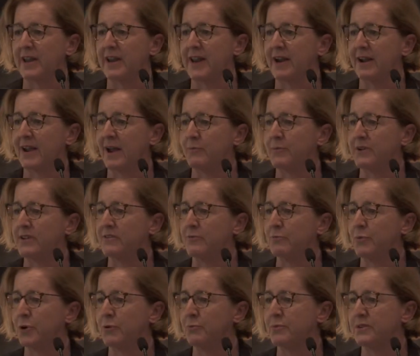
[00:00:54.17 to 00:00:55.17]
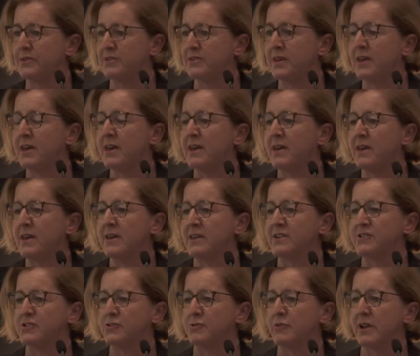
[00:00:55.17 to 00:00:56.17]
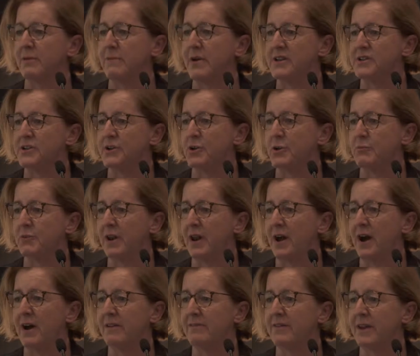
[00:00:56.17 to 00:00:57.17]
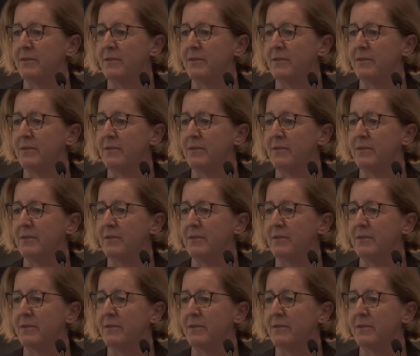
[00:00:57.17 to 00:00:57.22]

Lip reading: and our company's purpose is to reimagine urban life.